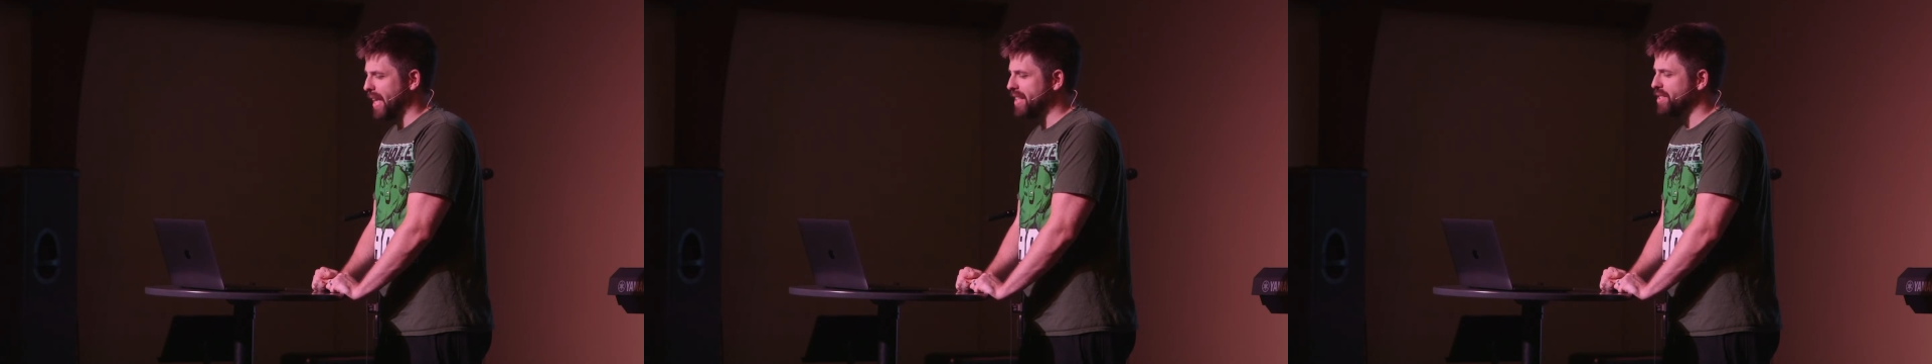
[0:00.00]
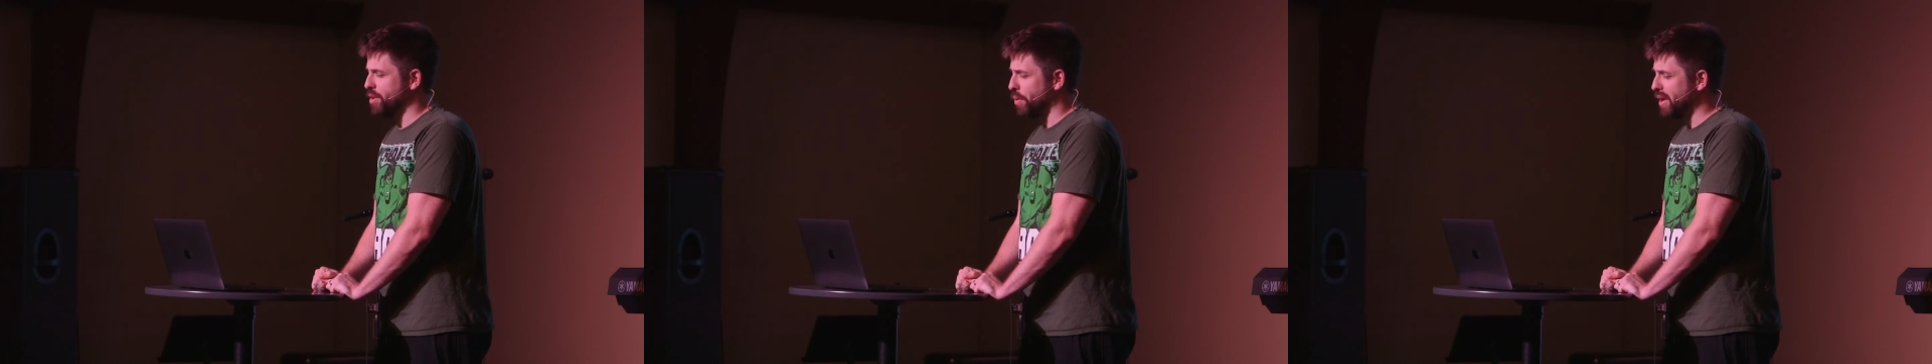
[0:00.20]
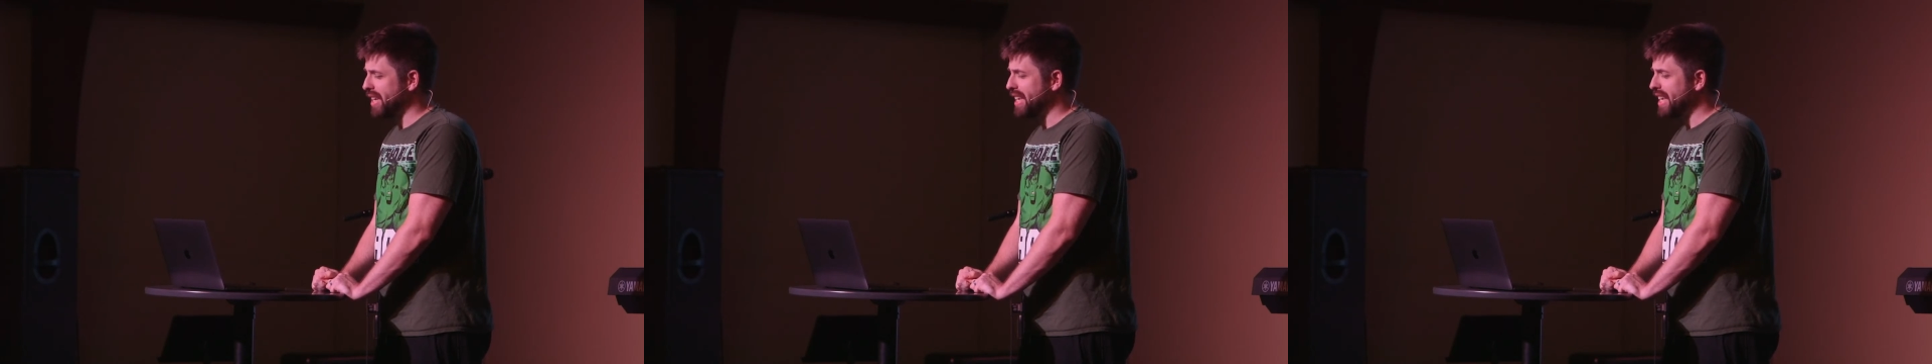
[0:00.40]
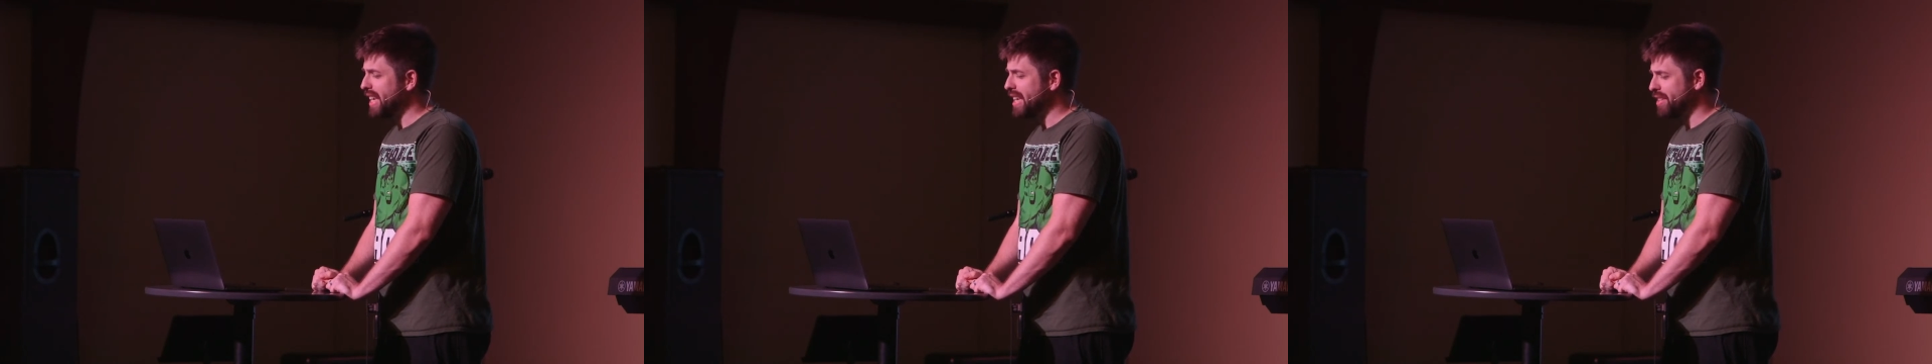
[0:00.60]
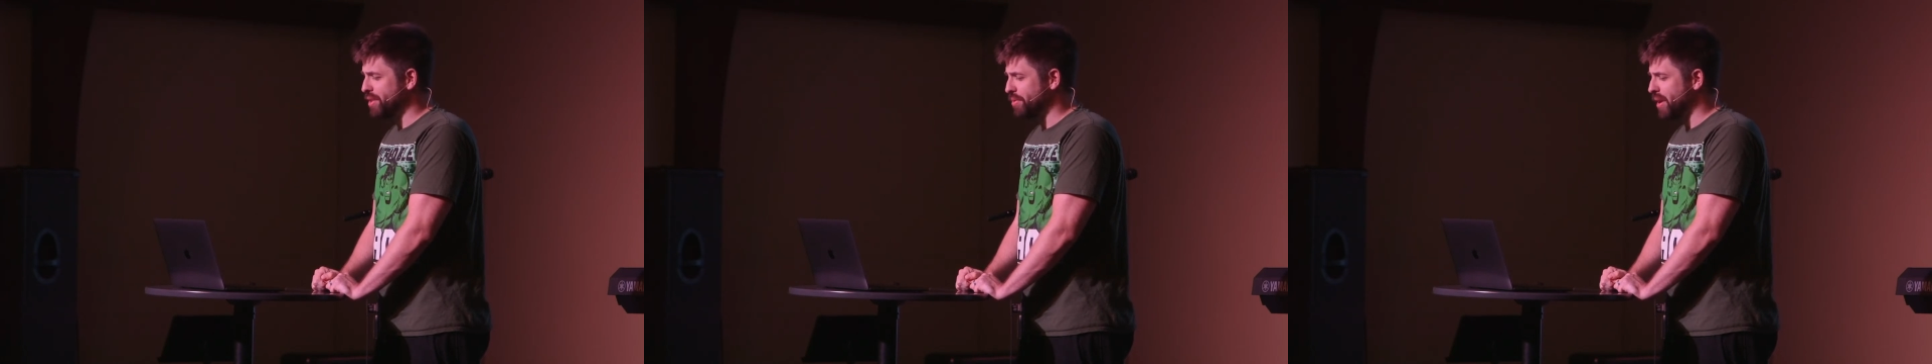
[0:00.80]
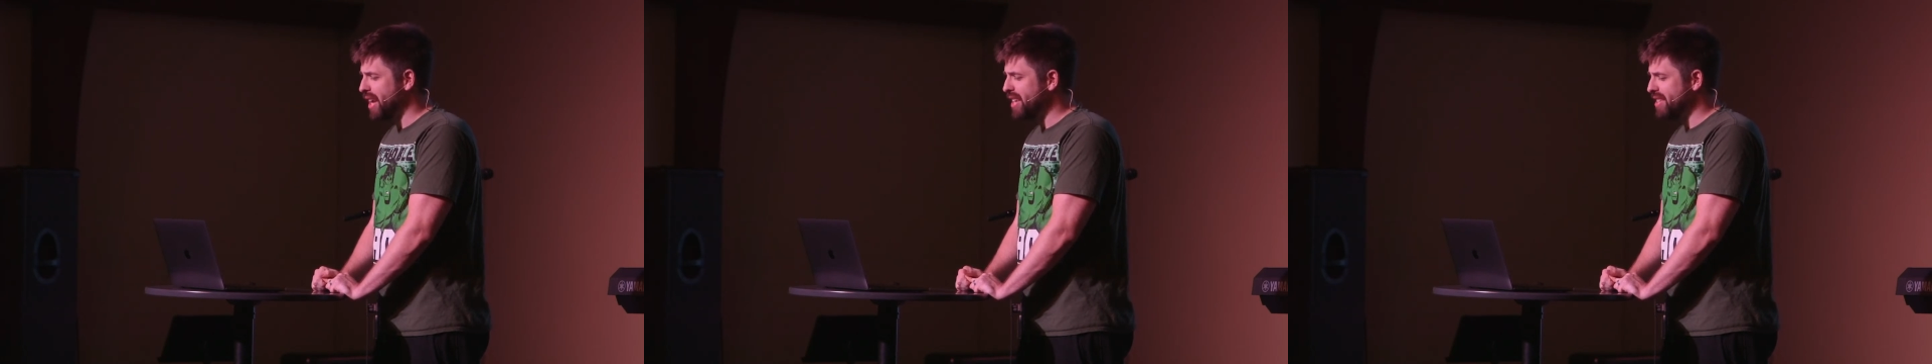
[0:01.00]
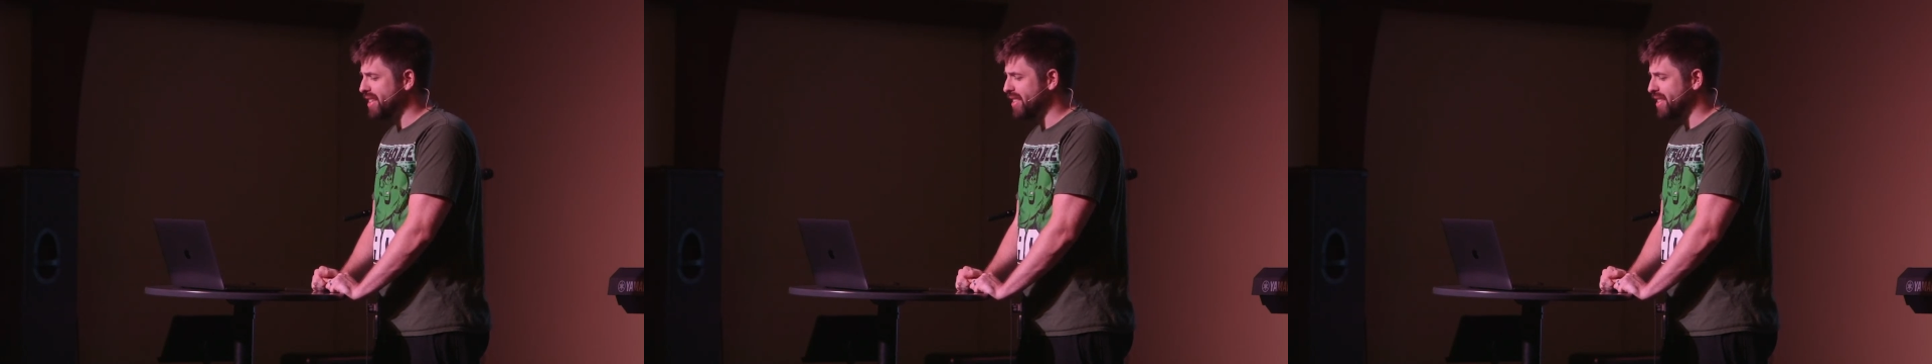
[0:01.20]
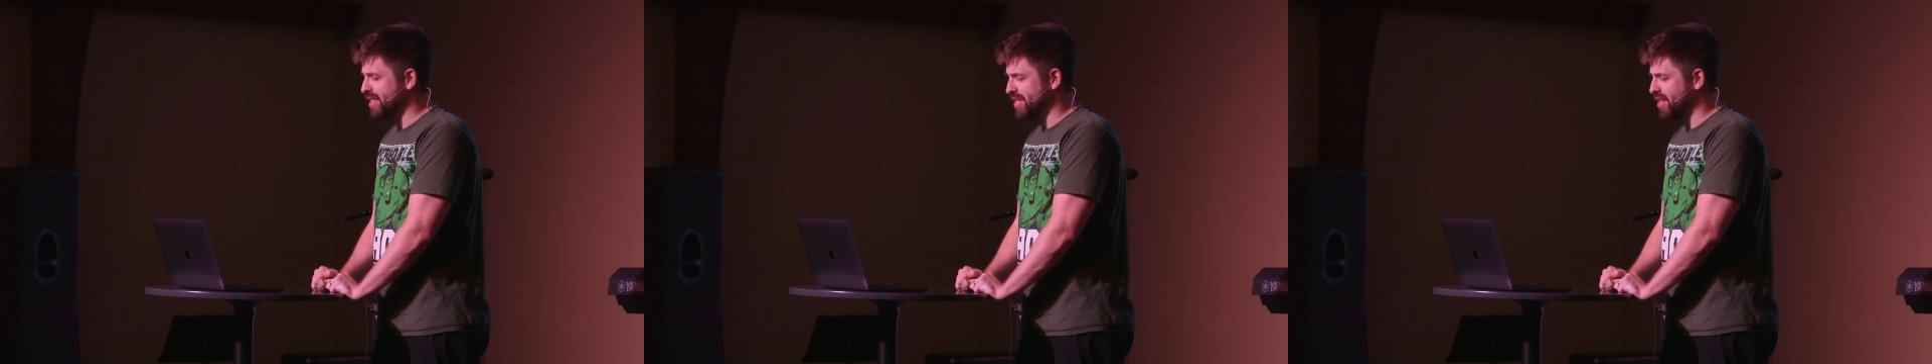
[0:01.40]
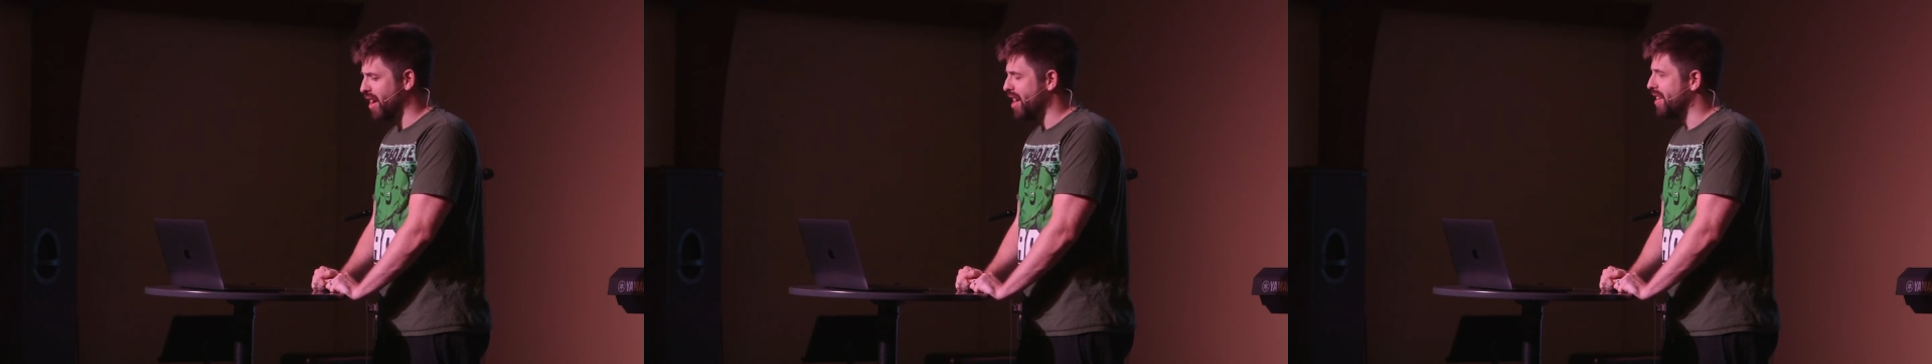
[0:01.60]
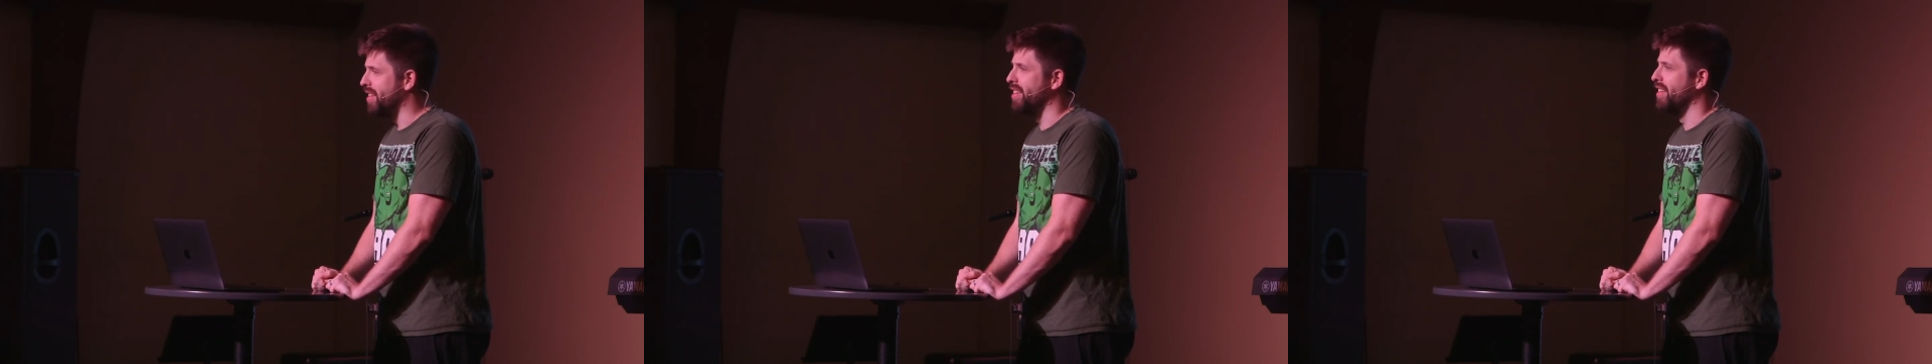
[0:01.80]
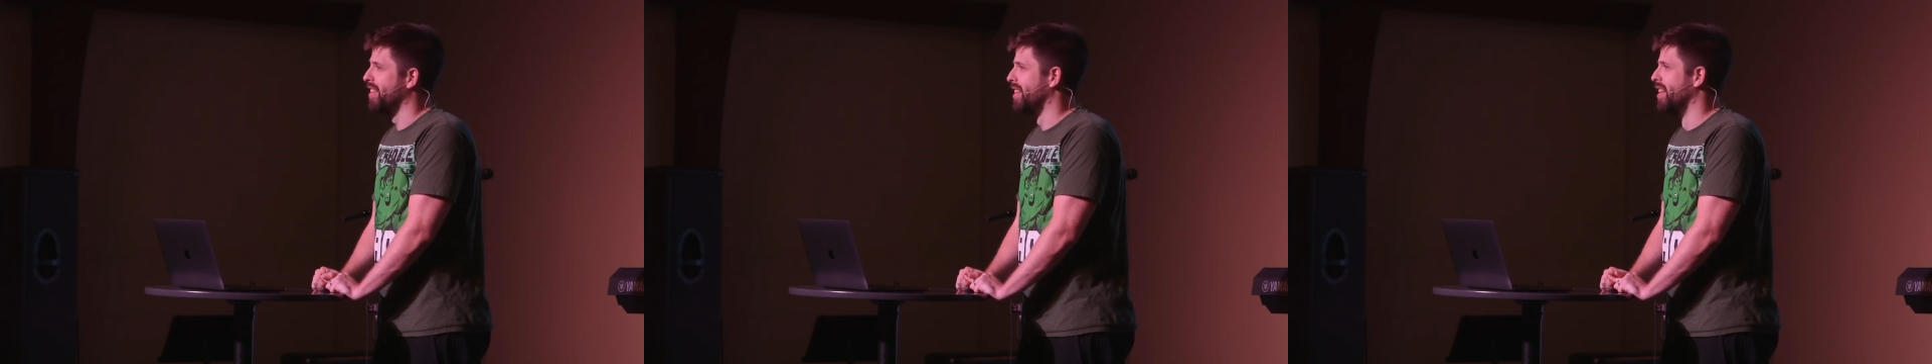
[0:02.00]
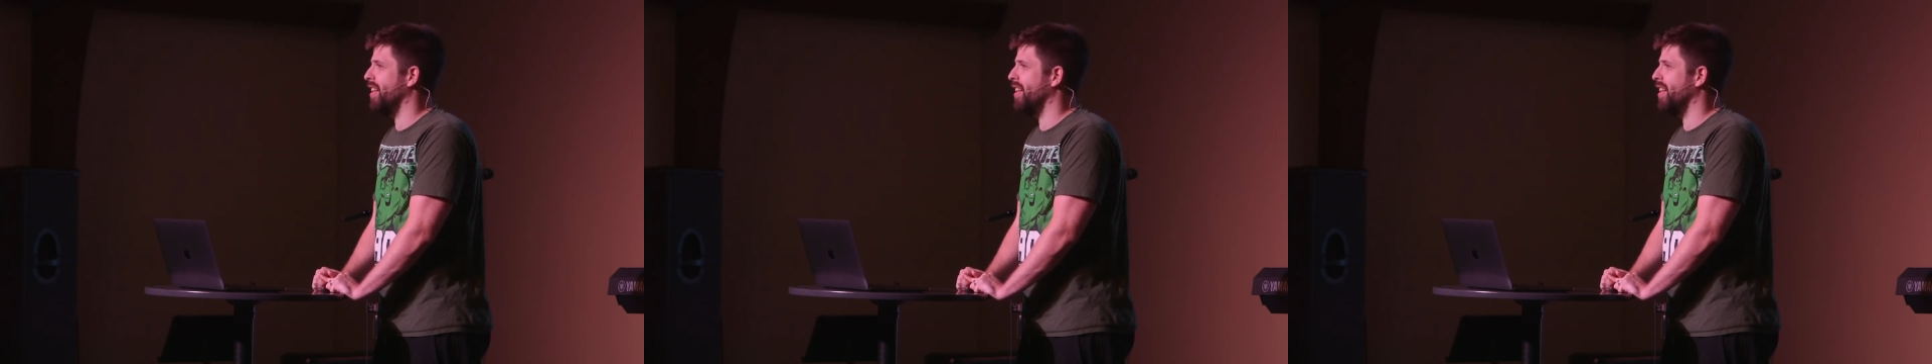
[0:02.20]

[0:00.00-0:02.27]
And so Agi is raising this son.